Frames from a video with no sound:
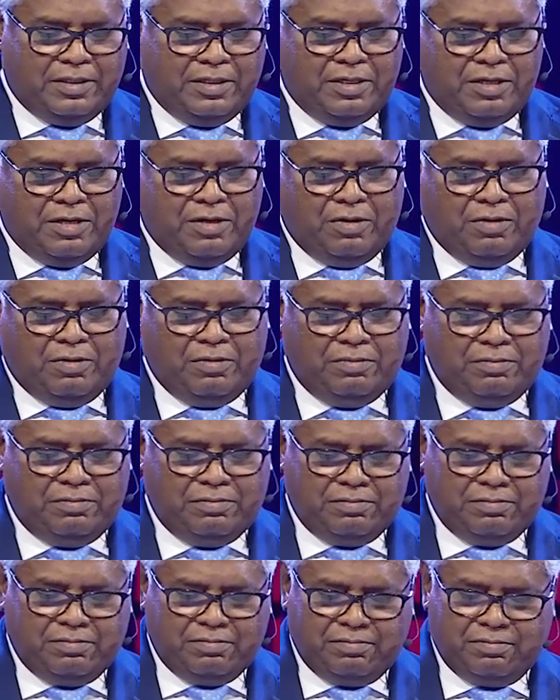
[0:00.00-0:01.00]
you
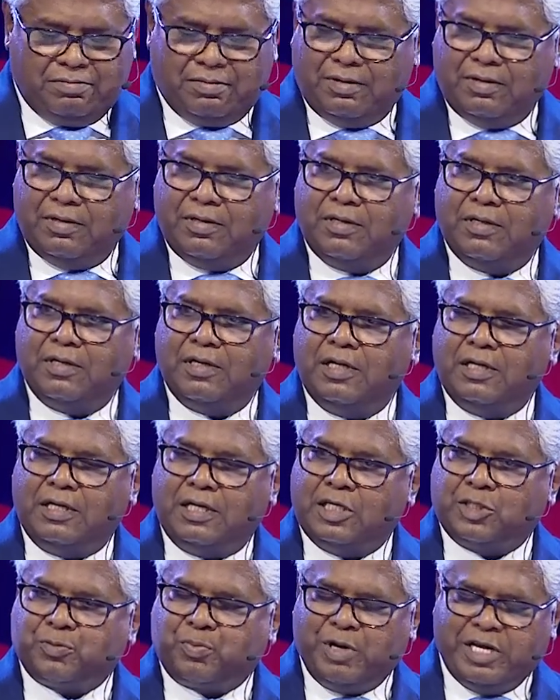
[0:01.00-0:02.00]
know, it
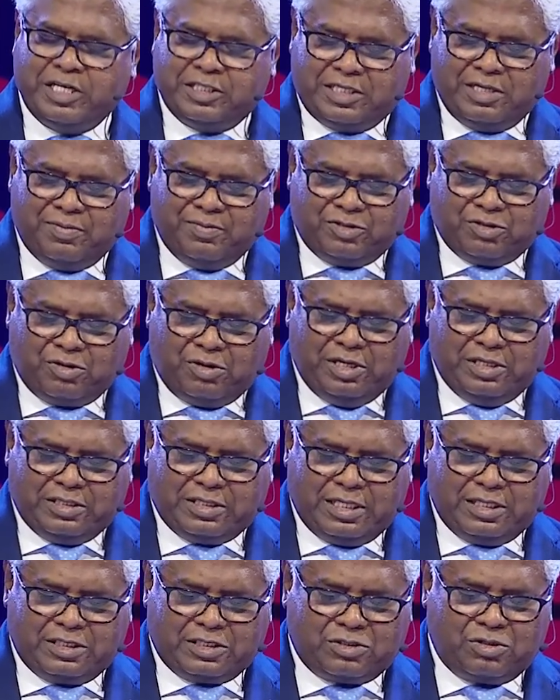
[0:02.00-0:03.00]
displeased him. So he
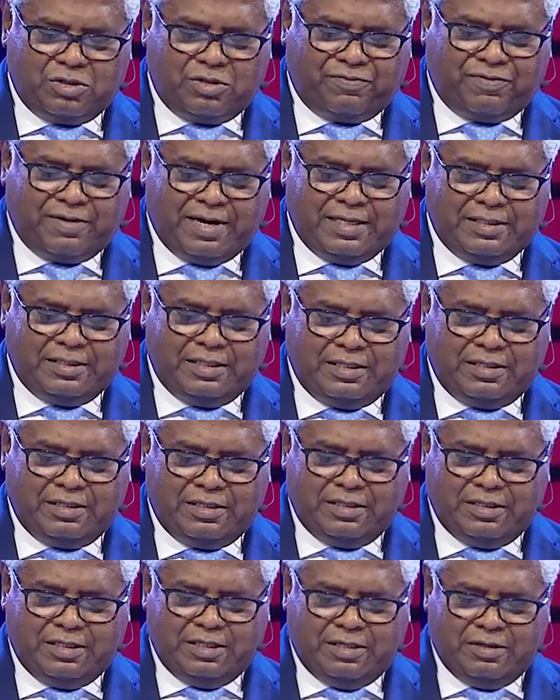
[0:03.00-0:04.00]
says to the
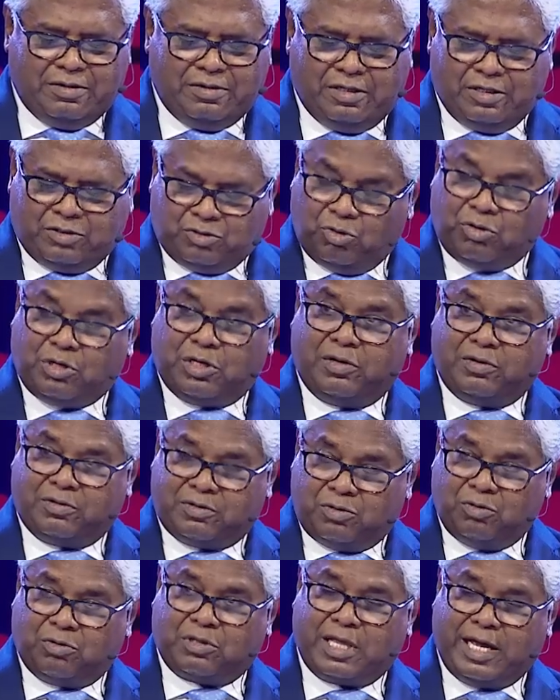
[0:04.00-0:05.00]
father, you know, he took, a,
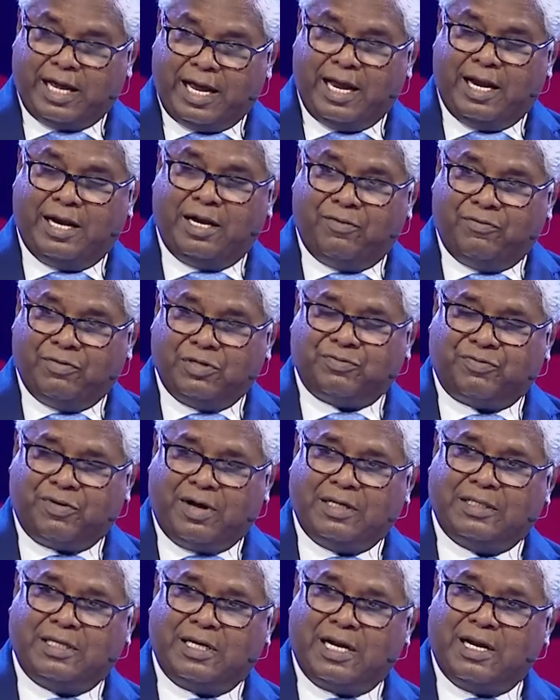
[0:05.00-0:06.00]
took the hand of his
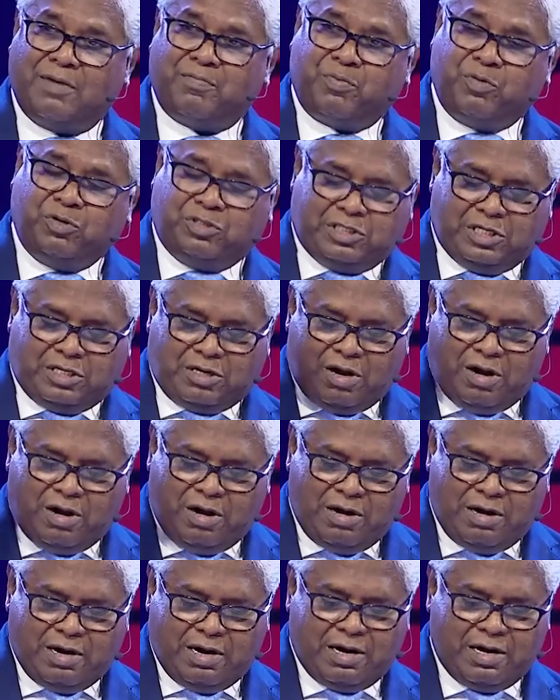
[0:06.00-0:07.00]
father and puts it
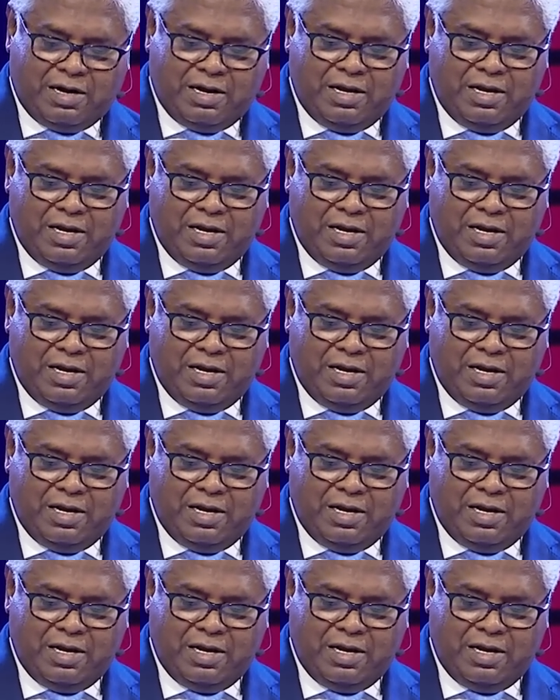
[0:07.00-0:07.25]
on,